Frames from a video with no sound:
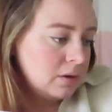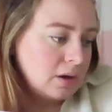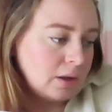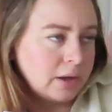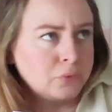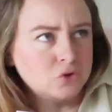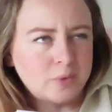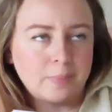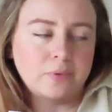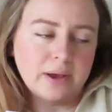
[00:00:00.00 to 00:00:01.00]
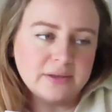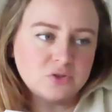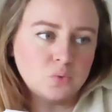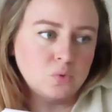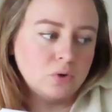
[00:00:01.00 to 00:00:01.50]
and like a newspaper in high
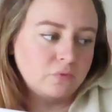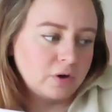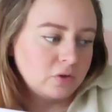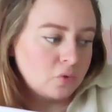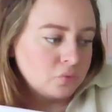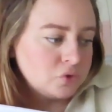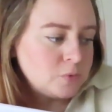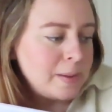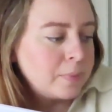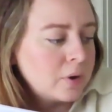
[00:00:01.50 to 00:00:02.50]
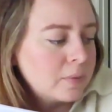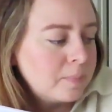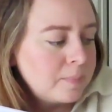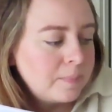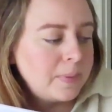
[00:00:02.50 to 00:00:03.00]
school for our local
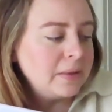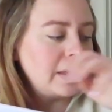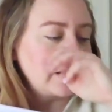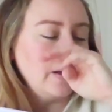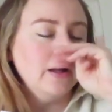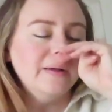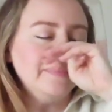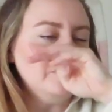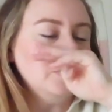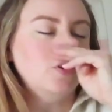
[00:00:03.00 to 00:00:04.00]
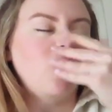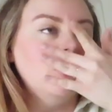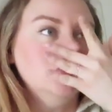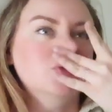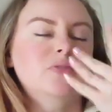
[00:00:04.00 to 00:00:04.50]
newspaper, but like at
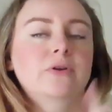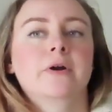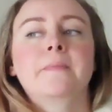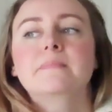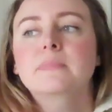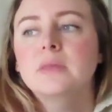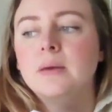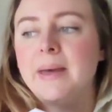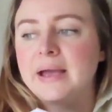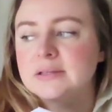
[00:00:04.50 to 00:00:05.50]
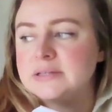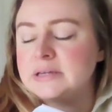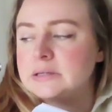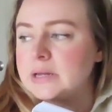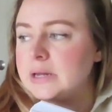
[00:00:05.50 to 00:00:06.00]
college it was for a
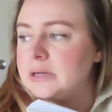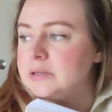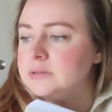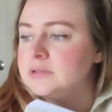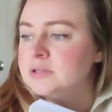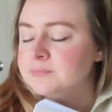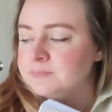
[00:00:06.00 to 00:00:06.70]
magazine. And